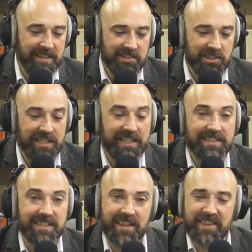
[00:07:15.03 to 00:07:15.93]
that she
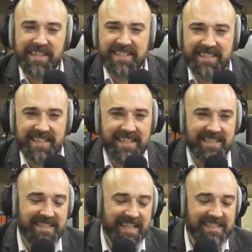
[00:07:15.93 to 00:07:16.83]
liked and the things that
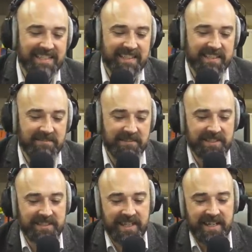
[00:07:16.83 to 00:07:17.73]
he'd said to her. And,